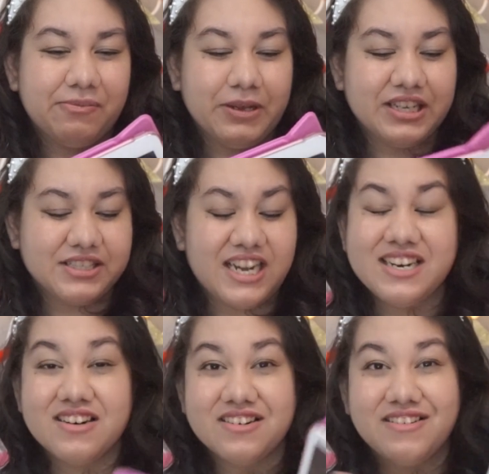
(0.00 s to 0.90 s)
because I
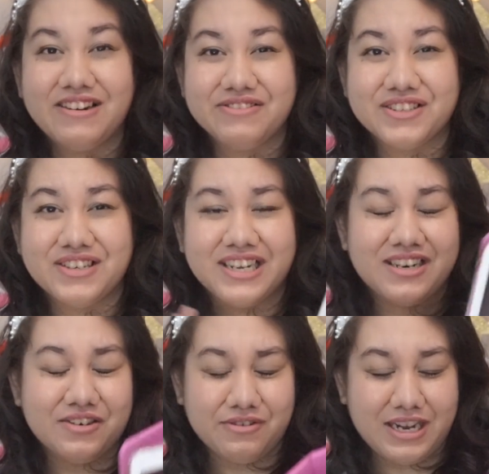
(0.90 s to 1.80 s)
didn't know I was gonna get a
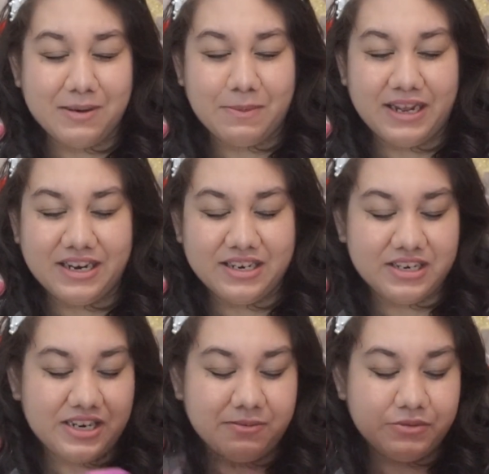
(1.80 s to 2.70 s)
new iPad
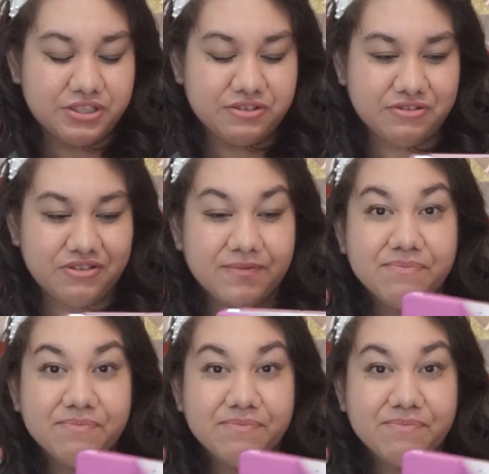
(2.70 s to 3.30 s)
anytime soon.